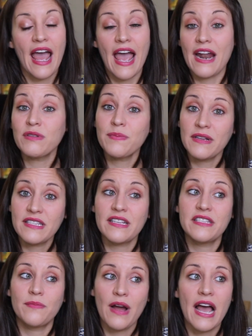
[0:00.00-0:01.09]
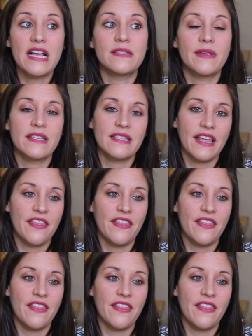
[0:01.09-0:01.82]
And I was pleasantly surprised because like